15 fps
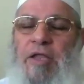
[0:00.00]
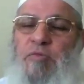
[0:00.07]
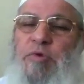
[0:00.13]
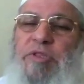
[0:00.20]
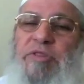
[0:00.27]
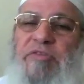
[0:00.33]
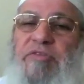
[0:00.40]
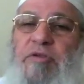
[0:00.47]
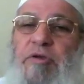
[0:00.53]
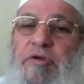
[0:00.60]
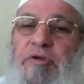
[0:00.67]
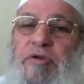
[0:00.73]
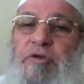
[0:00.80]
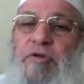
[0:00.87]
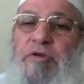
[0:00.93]
And when the
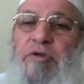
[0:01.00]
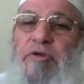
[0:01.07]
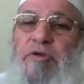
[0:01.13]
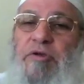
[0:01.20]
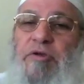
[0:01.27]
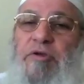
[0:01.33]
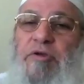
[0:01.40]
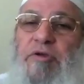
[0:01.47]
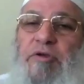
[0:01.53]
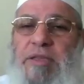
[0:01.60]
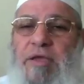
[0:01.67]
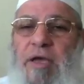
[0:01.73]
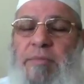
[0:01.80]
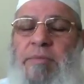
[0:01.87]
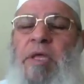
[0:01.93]
crescent of Sha'ban
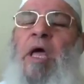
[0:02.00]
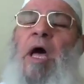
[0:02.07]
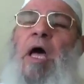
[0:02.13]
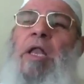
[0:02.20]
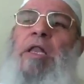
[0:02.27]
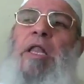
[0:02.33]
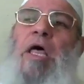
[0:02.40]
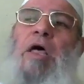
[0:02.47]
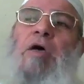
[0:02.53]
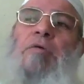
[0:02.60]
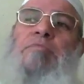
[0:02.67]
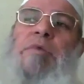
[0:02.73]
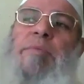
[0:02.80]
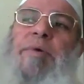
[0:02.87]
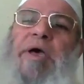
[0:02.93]
come,
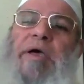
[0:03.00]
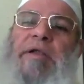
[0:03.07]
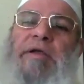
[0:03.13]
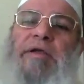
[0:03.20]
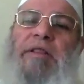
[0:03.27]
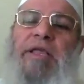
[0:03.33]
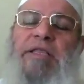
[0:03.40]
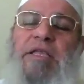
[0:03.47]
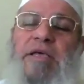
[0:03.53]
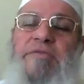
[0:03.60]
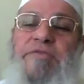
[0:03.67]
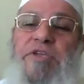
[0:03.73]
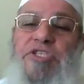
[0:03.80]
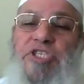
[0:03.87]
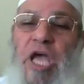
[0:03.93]
Allahumma barik lana
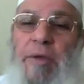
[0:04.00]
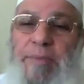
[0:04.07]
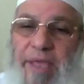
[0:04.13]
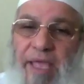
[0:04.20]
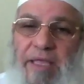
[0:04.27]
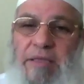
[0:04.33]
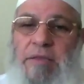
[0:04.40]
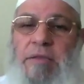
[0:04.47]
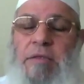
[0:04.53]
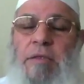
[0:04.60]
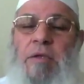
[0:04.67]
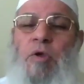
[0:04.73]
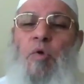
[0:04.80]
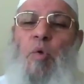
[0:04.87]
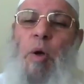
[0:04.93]
fi Sha'ban
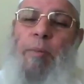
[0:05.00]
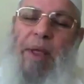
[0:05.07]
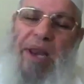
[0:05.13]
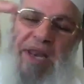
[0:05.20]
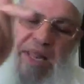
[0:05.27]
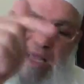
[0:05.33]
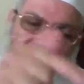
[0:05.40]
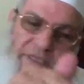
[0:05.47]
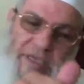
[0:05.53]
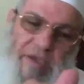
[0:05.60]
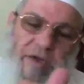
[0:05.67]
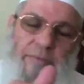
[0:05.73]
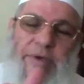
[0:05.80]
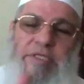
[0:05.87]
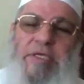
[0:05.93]
wa
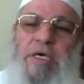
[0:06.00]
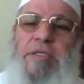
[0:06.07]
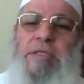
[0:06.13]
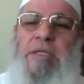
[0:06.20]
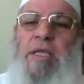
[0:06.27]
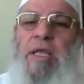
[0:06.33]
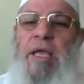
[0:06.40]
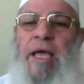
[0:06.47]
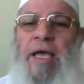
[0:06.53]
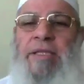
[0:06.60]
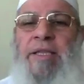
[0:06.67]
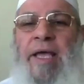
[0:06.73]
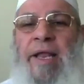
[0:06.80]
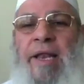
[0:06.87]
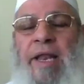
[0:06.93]
Ramadan
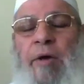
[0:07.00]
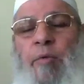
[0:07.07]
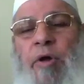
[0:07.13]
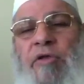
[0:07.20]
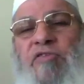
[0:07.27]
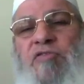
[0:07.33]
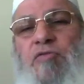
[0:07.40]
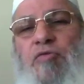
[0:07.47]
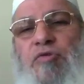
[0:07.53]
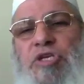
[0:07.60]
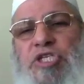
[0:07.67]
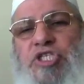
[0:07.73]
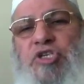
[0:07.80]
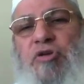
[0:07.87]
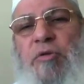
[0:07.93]
and allow us to
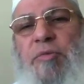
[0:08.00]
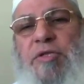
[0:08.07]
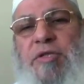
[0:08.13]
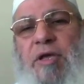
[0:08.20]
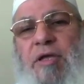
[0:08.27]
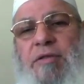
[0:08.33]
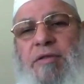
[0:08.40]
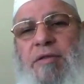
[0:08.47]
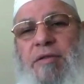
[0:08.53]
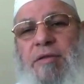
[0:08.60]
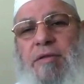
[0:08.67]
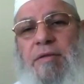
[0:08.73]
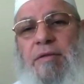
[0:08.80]
reach Ramadan.